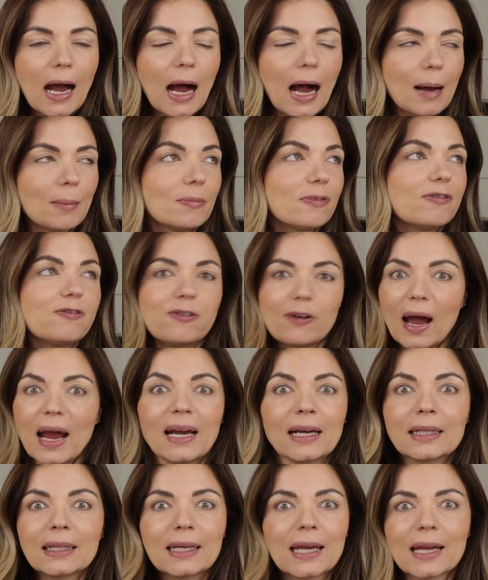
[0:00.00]
I'm
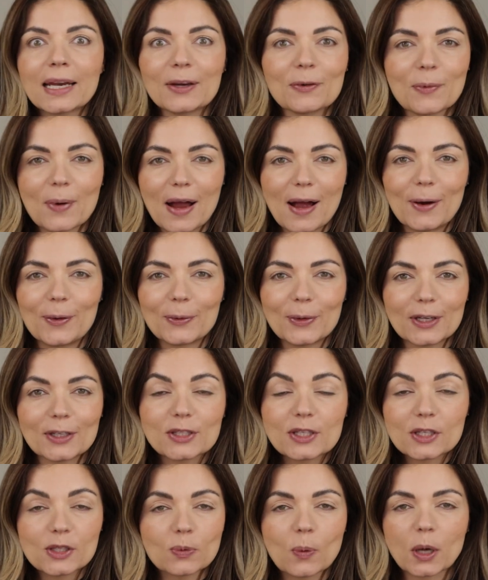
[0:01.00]
finally getting around
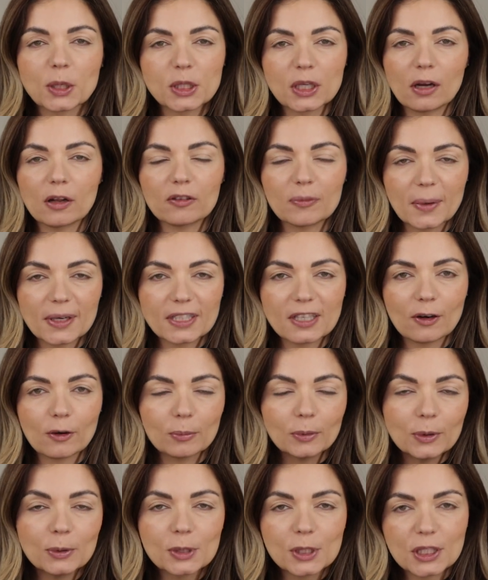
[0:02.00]
to swatching all of my Terra
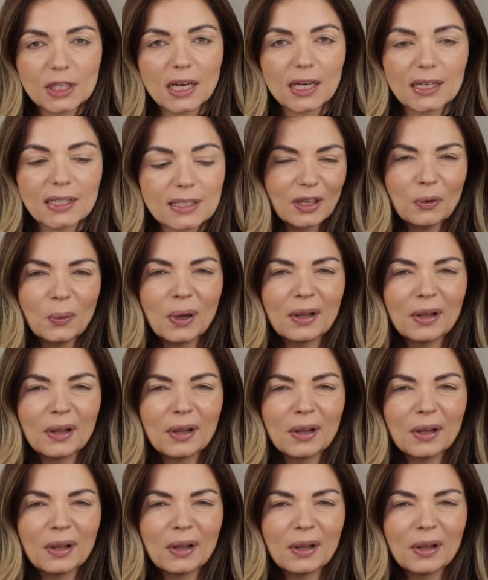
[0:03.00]
Moon shades.